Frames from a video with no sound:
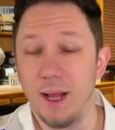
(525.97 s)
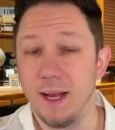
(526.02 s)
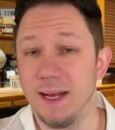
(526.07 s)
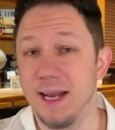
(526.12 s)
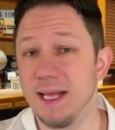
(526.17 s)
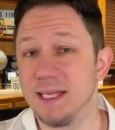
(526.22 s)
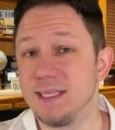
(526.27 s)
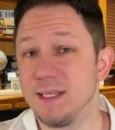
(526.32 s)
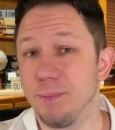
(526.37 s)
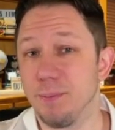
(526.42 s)

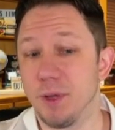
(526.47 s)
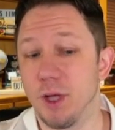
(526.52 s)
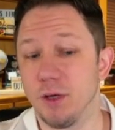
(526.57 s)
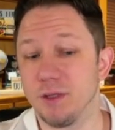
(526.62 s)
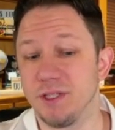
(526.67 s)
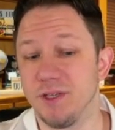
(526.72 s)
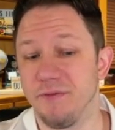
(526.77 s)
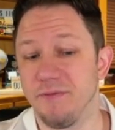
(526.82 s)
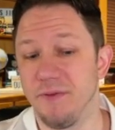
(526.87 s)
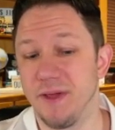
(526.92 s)
Nancy
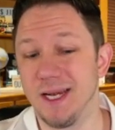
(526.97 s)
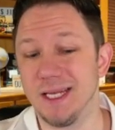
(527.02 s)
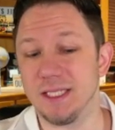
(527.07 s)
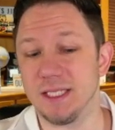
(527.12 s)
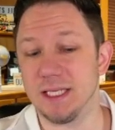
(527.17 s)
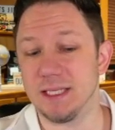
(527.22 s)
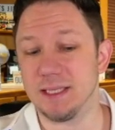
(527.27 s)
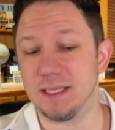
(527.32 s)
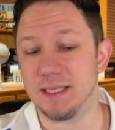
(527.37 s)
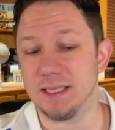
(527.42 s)
Pelosi
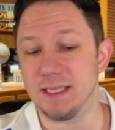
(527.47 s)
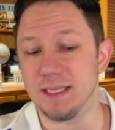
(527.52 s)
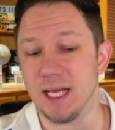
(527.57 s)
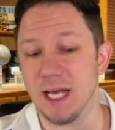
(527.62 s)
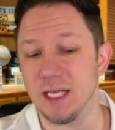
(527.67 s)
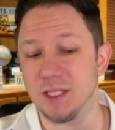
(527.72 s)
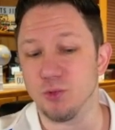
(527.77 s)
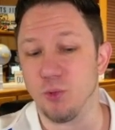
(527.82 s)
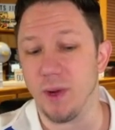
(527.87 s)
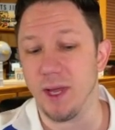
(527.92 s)
finishes and
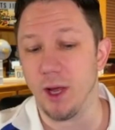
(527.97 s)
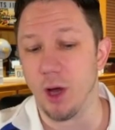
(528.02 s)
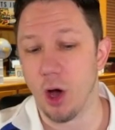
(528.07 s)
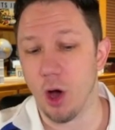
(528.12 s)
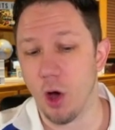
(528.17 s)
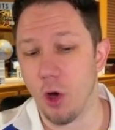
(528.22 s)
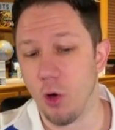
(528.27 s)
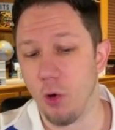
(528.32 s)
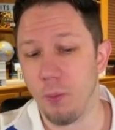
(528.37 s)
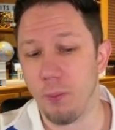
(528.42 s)
says, we
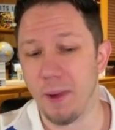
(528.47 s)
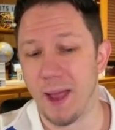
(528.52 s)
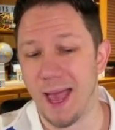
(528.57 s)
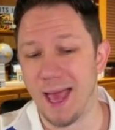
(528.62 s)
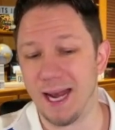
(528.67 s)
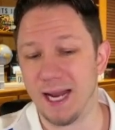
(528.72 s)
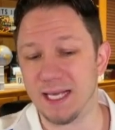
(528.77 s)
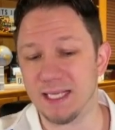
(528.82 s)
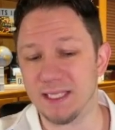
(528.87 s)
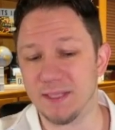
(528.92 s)
hope
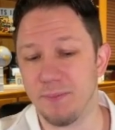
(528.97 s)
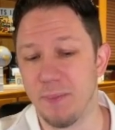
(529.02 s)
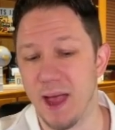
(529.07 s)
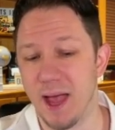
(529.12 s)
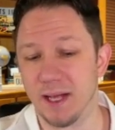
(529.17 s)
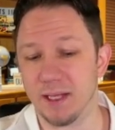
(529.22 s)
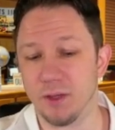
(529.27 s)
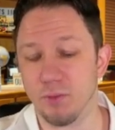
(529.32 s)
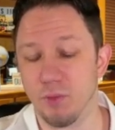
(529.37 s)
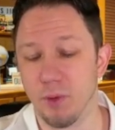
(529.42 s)
and
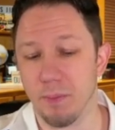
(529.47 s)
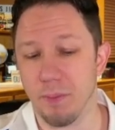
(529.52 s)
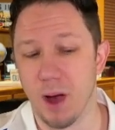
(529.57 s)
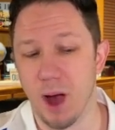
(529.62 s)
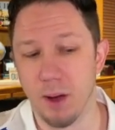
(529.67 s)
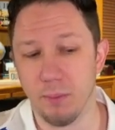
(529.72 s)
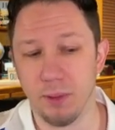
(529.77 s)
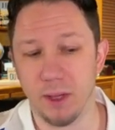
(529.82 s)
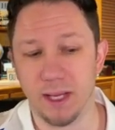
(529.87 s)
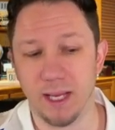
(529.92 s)
expect
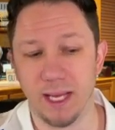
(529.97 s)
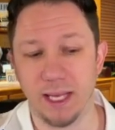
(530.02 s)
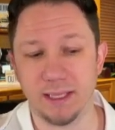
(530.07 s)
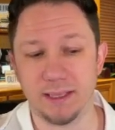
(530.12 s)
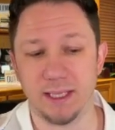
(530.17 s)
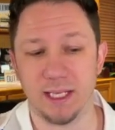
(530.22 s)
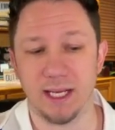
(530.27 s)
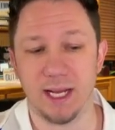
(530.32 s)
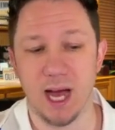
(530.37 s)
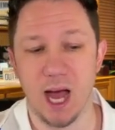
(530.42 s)
Republicans
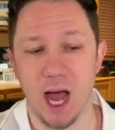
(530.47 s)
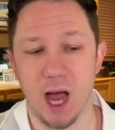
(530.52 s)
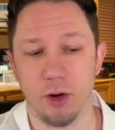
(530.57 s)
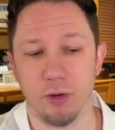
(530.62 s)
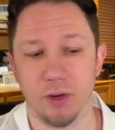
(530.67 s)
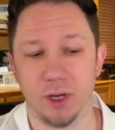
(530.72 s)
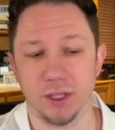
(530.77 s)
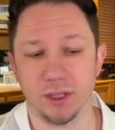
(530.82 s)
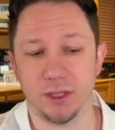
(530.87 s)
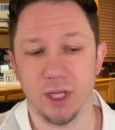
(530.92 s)
in
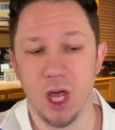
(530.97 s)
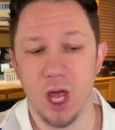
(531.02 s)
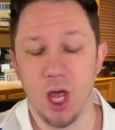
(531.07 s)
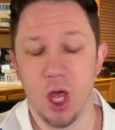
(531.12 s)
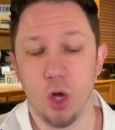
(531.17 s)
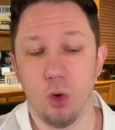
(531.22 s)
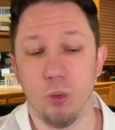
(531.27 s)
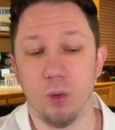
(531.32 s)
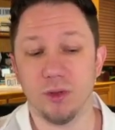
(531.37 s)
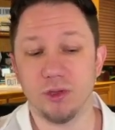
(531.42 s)
Congress
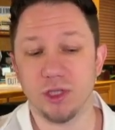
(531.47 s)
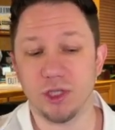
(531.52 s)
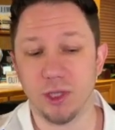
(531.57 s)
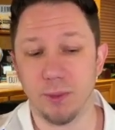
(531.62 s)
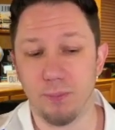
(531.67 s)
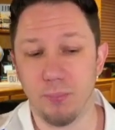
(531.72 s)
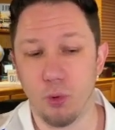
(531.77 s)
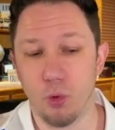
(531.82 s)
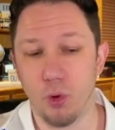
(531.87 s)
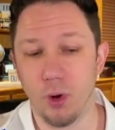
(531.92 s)
will
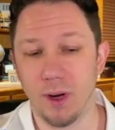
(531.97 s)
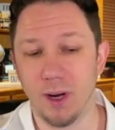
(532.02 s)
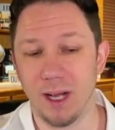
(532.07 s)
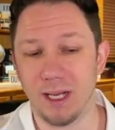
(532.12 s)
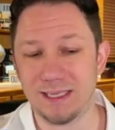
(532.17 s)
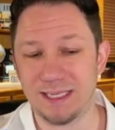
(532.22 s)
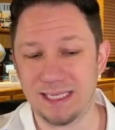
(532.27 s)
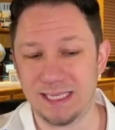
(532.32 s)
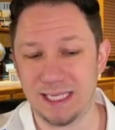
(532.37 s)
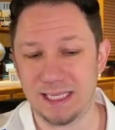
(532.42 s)
support
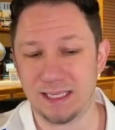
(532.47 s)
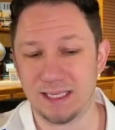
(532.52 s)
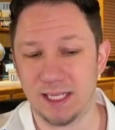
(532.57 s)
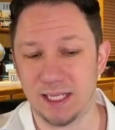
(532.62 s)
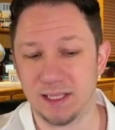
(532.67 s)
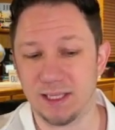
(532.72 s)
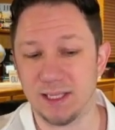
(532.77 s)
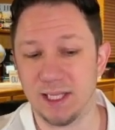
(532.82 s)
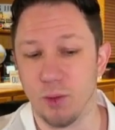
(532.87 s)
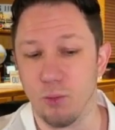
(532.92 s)

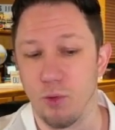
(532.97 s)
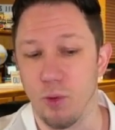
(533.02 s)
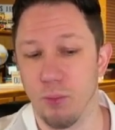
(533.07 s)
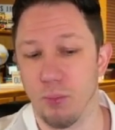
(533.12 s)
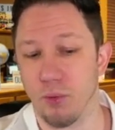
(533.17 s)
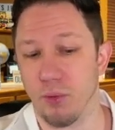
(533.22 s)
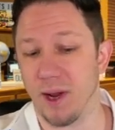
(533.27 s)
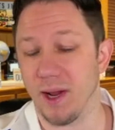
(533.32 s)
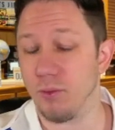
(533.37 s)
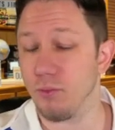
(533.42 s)
assistance that will
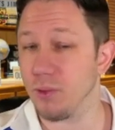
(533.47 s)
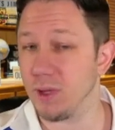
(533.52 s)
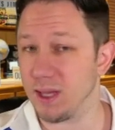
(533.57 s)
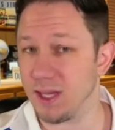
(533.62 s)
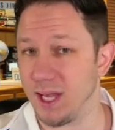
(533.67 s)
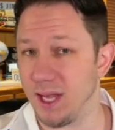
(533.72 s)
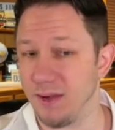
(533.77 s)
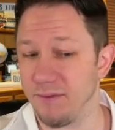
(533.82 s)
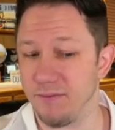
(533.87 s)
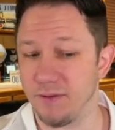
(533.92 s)
bring
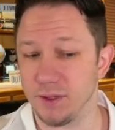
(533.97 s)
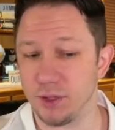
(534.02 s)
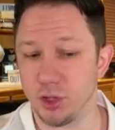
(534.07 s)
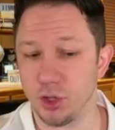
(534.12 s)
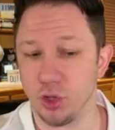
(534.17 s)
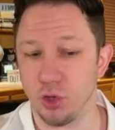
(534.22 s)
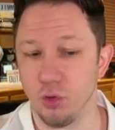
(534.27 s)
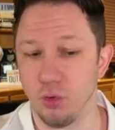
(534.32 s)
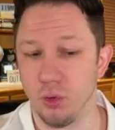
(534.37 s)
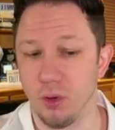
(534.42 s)
relief
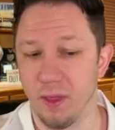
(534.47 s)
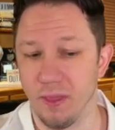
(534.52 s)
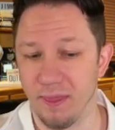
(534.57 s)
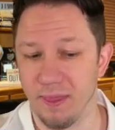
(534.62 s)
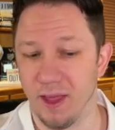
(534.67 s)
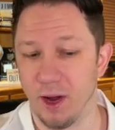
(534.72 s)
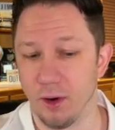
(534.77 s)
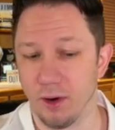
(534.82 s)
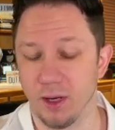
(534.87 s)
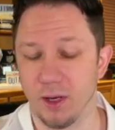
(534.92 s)
to
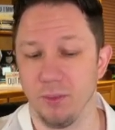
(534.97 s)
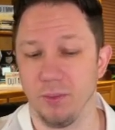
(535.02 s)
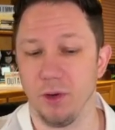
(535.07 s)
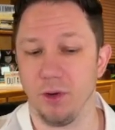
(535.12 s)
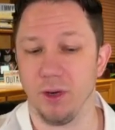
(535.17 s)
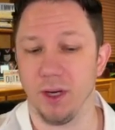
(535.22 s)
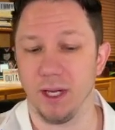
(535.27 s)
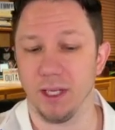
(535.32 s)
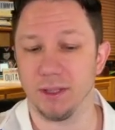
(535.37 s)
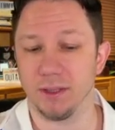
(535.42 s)
their
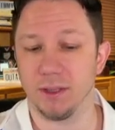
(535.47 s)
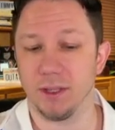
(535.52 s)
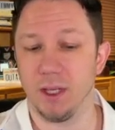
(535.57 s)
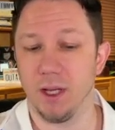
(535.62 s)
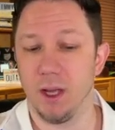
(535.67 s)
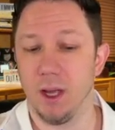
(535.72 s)
communities.